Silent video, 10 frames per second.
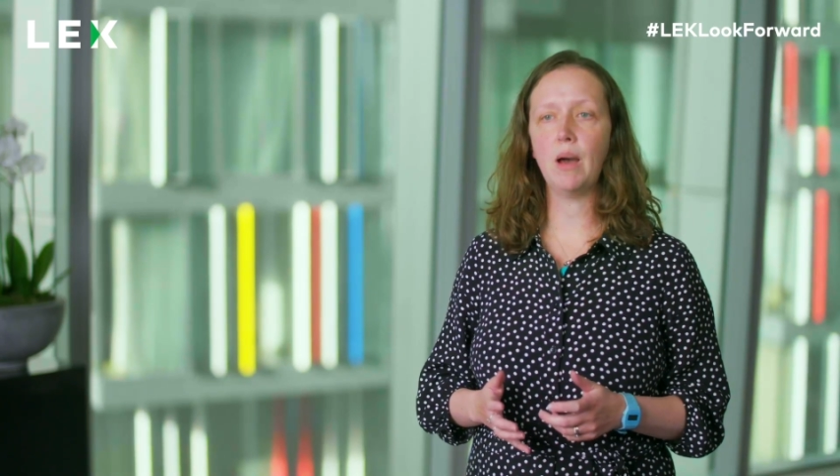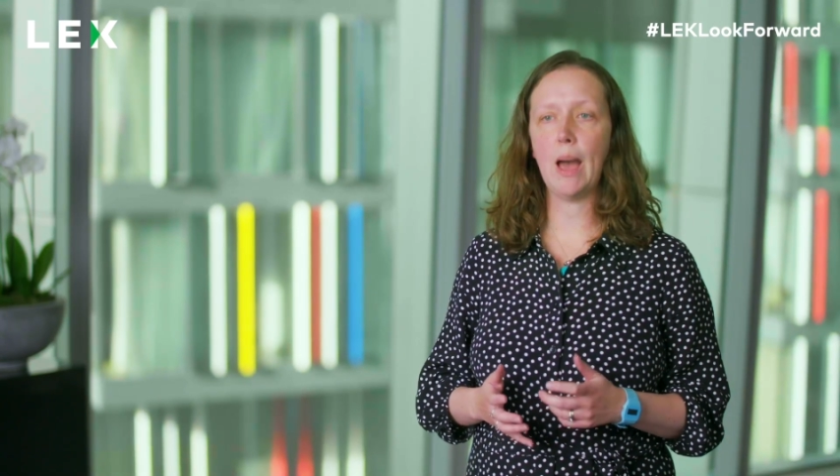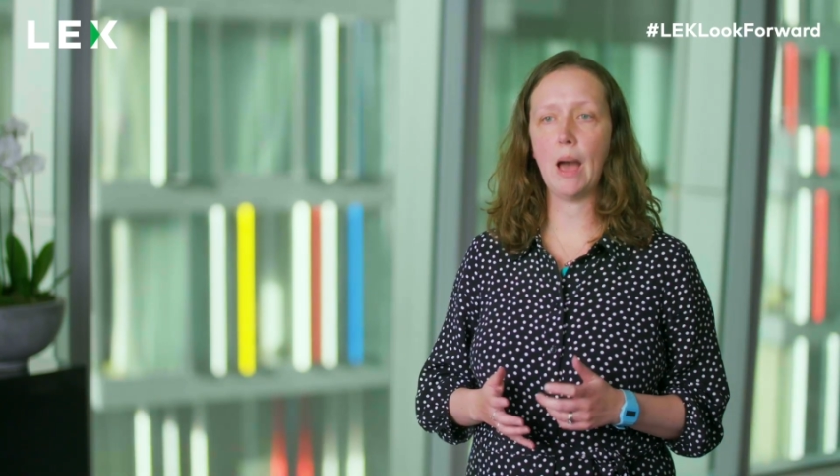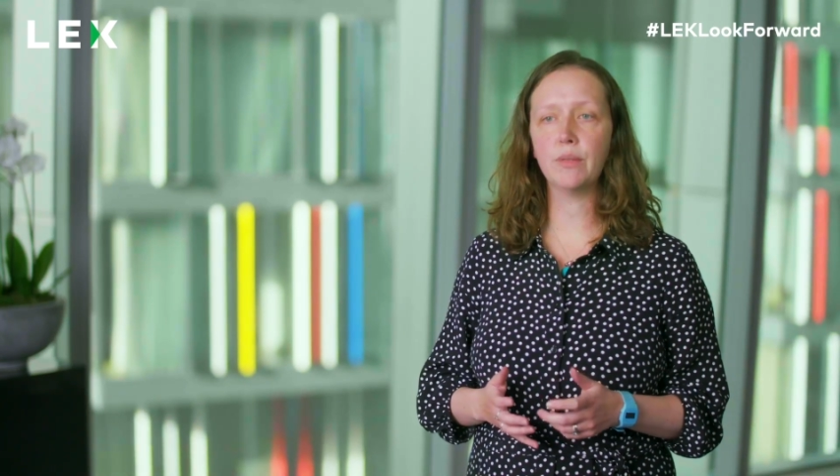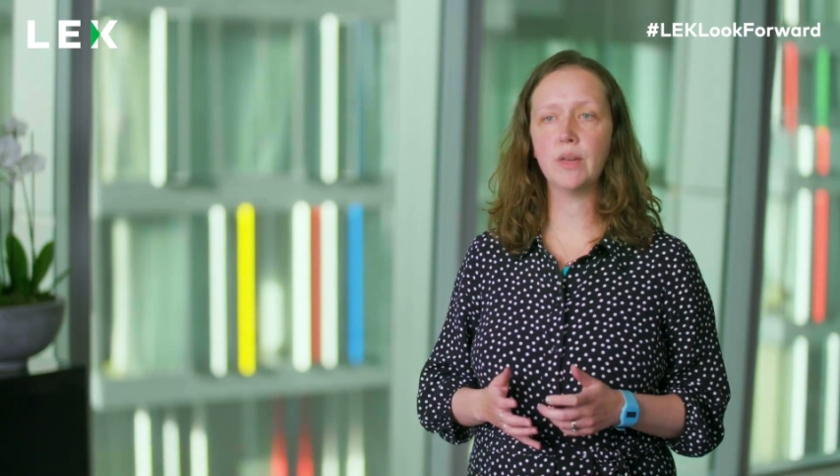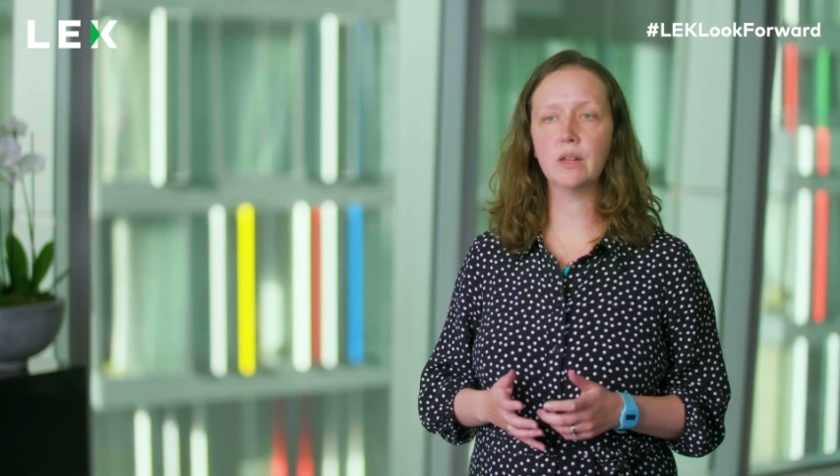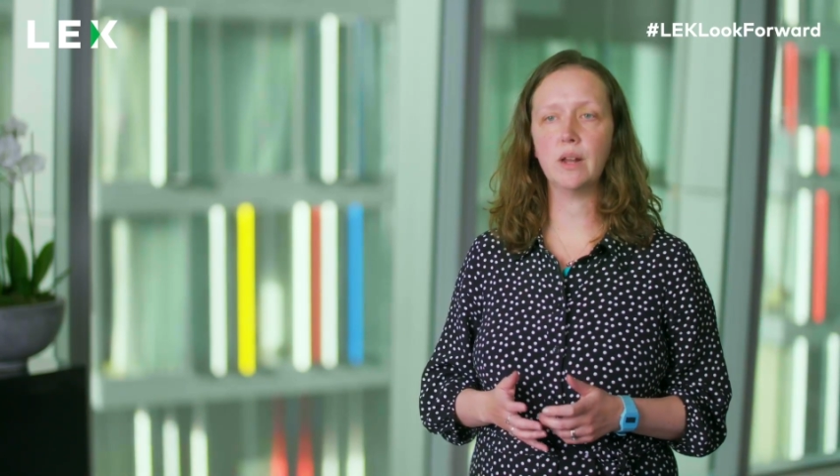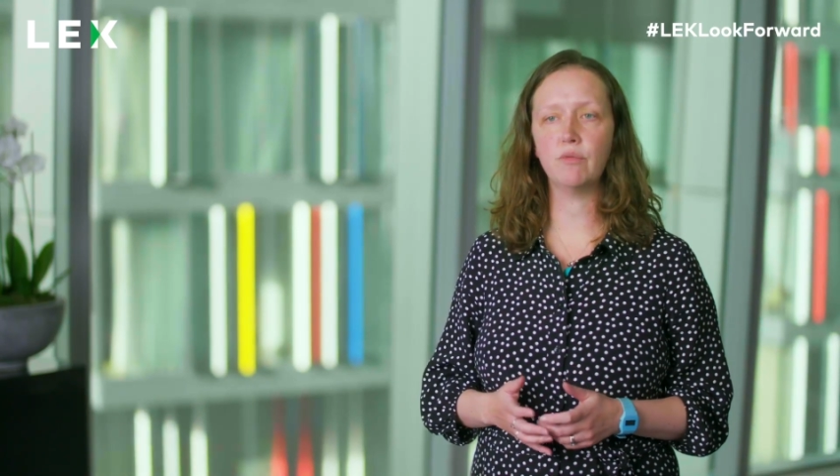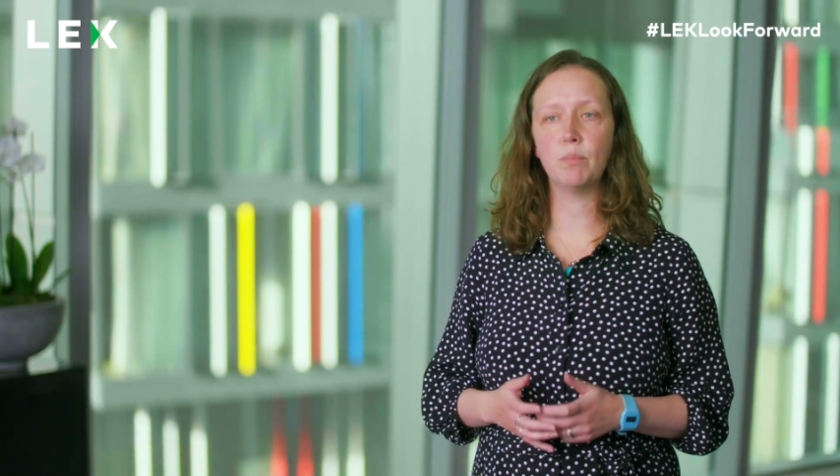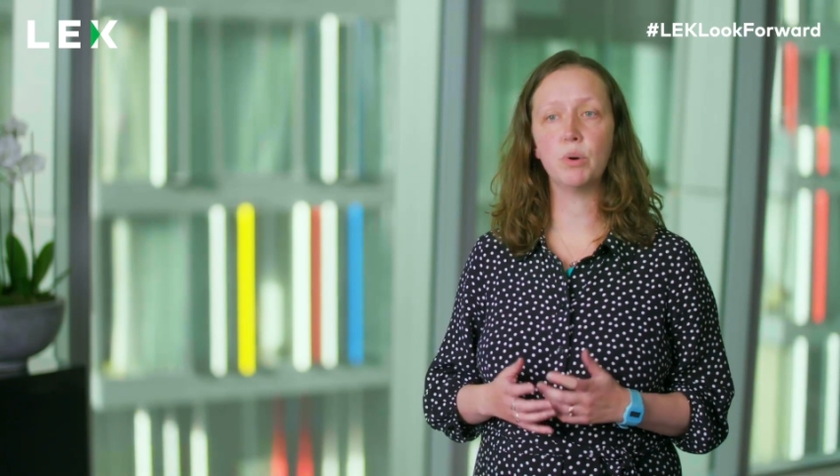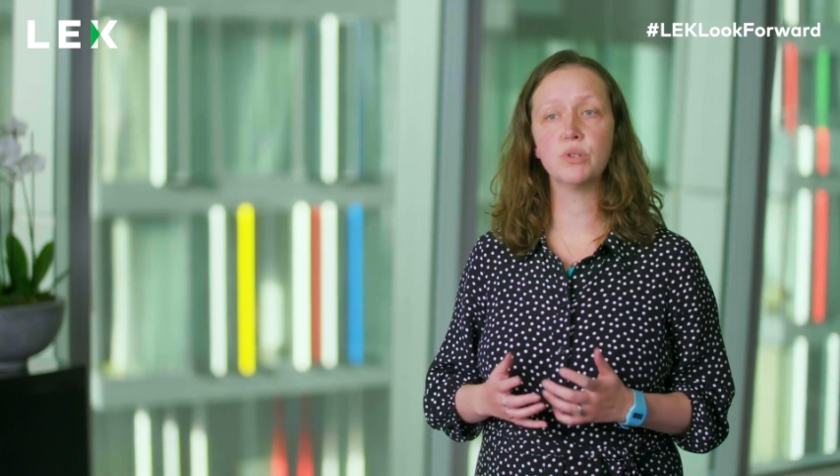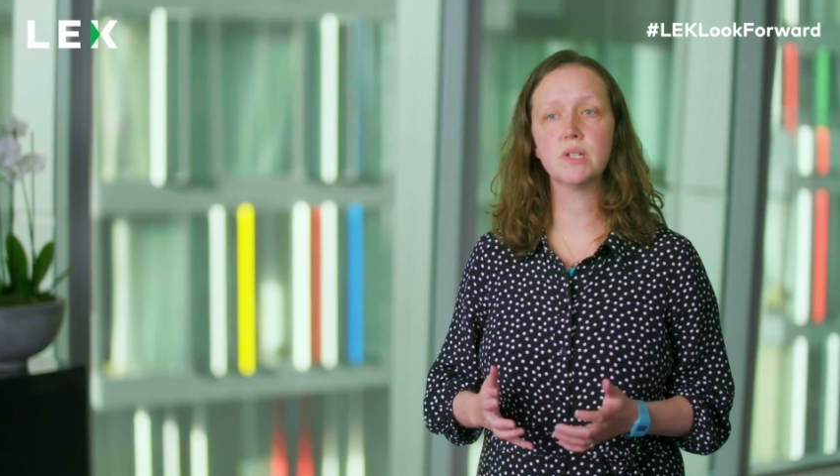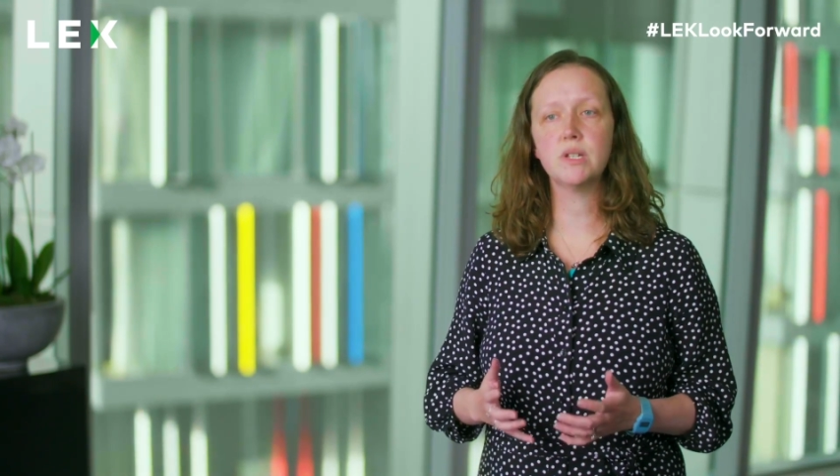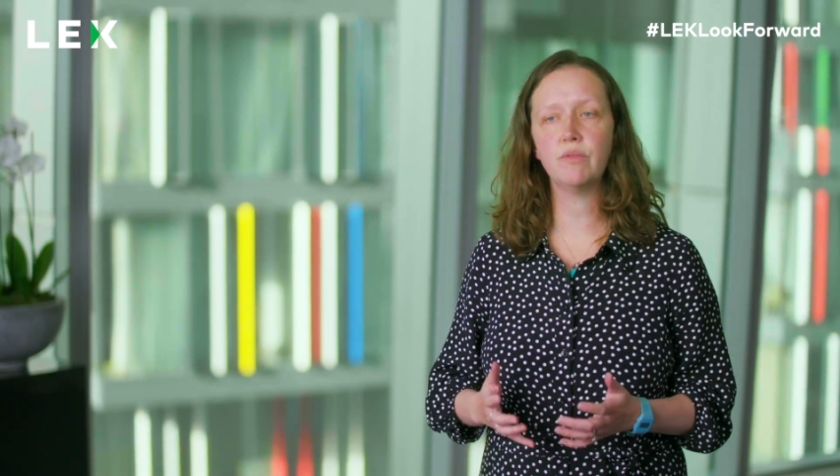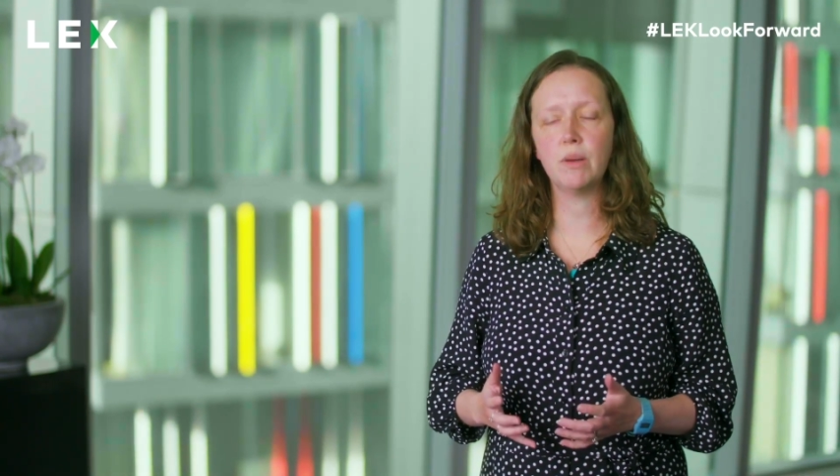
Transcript: how they can have a positive